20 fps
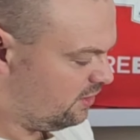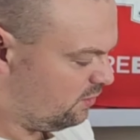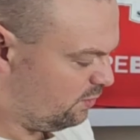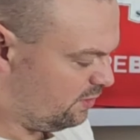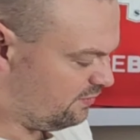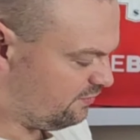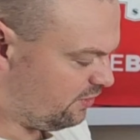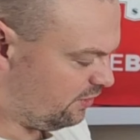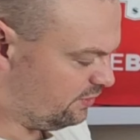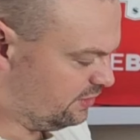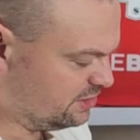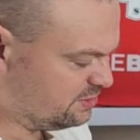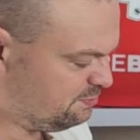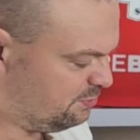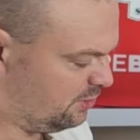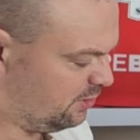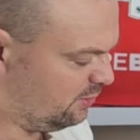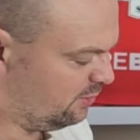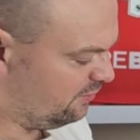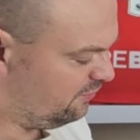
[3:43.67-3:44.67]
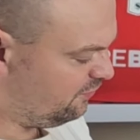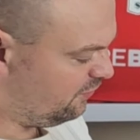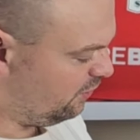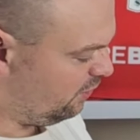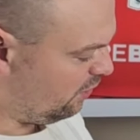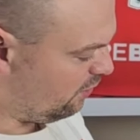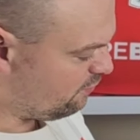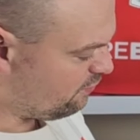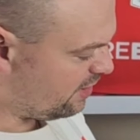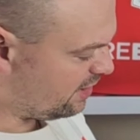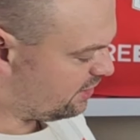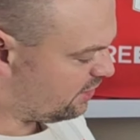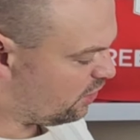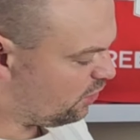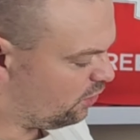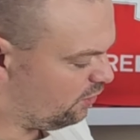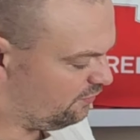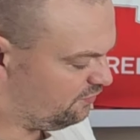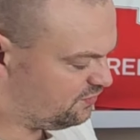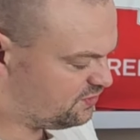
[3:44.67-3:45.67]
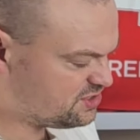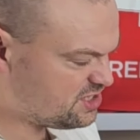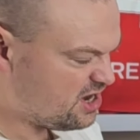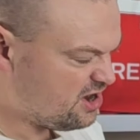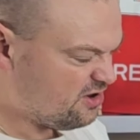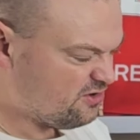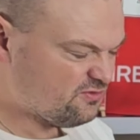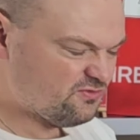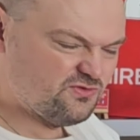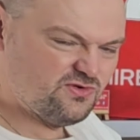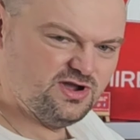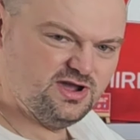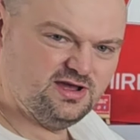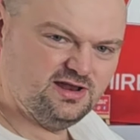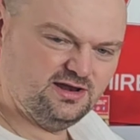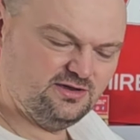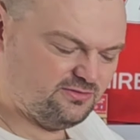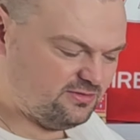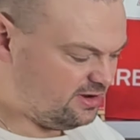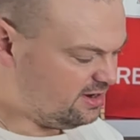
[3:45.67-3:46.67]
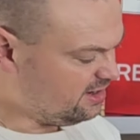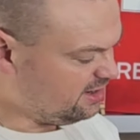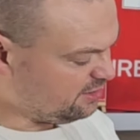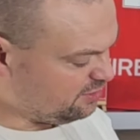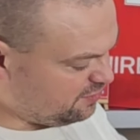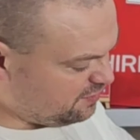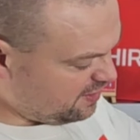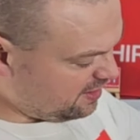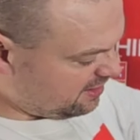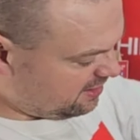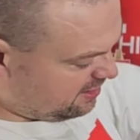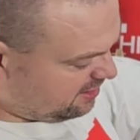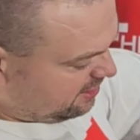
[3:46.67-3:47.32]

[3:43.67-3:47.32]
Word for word: We've got these beautiful red cuffs, really, really thick.